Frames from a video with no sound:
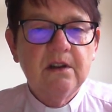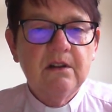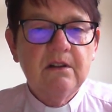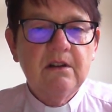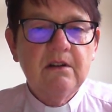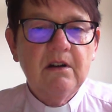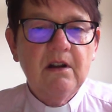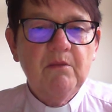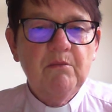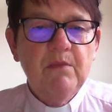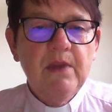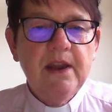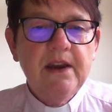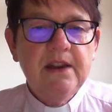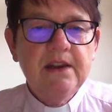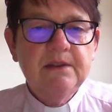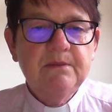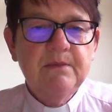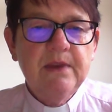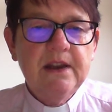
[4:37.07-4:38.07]
There are
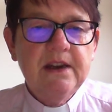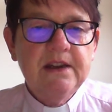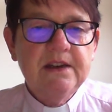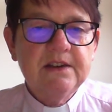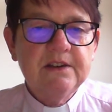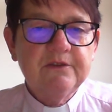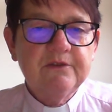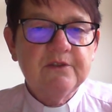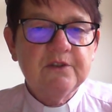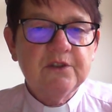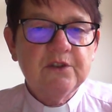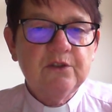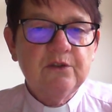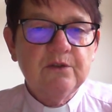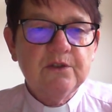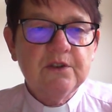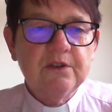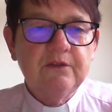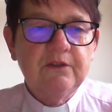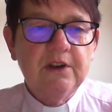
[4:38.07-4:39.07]
many, many different
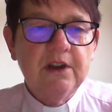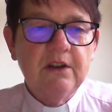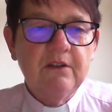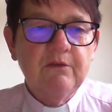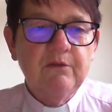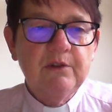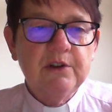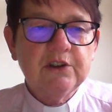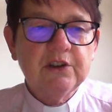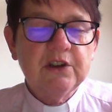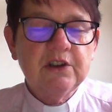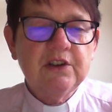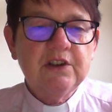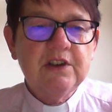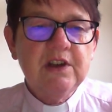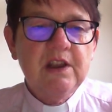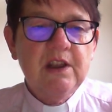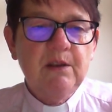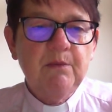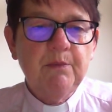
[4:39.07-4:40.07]
sorts of love which are
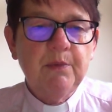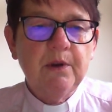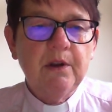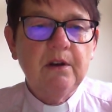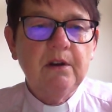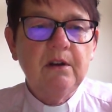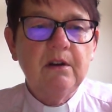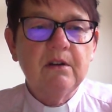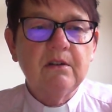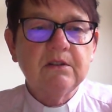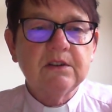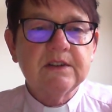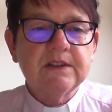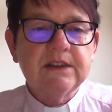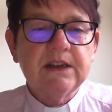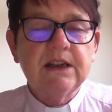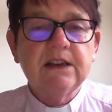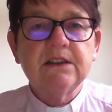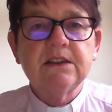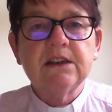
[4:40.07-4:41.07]
deep and
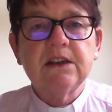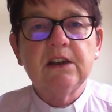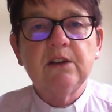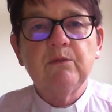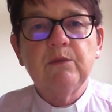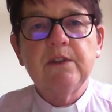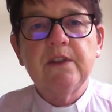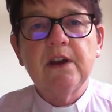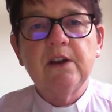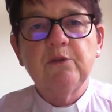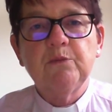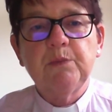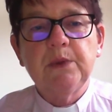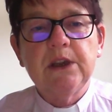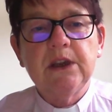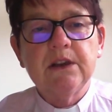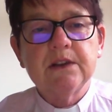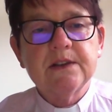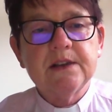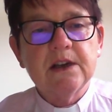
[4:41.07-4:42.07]
long-standing without
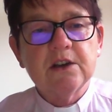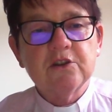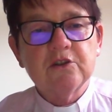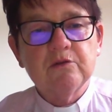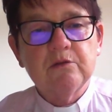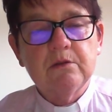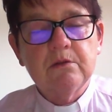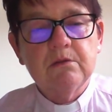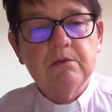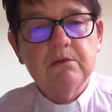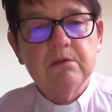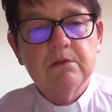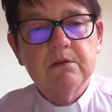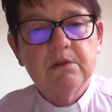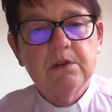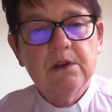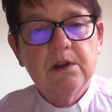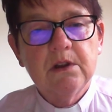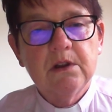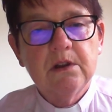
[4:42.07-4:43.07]
being sexual.
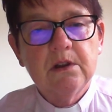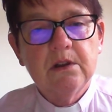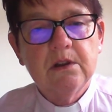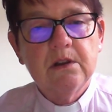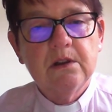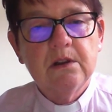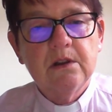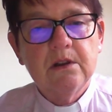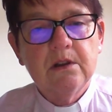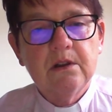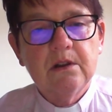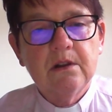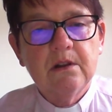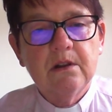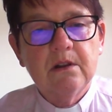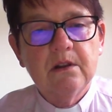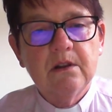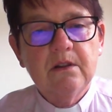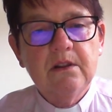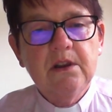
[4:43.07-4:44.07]

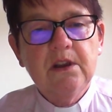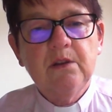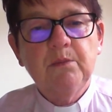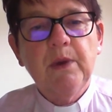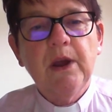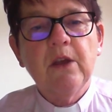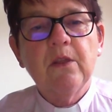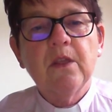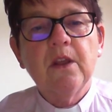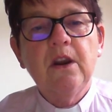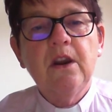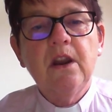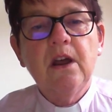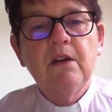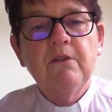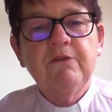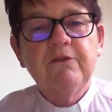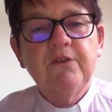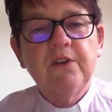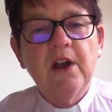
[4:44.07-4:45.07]
Think about the
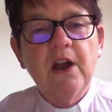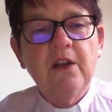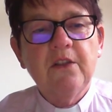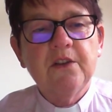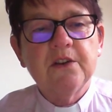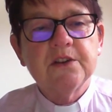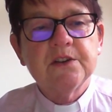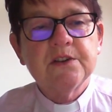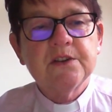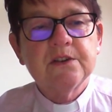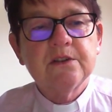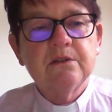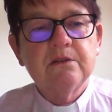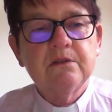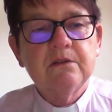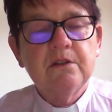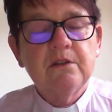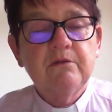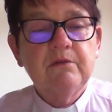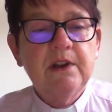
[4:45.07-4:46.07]
love for others
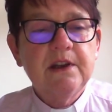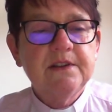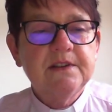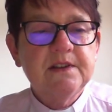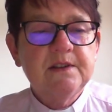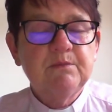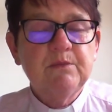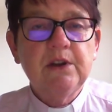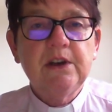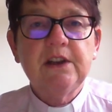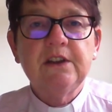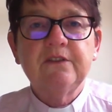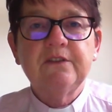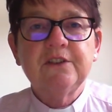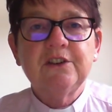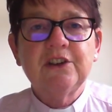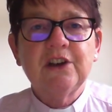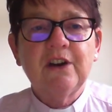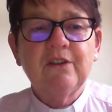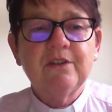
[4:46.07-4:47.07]
that raises money for
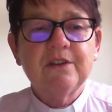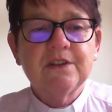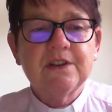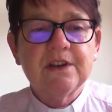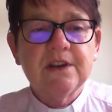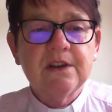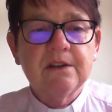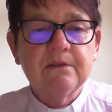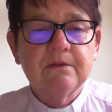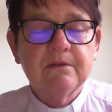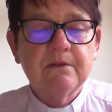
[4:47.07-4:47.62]
charity.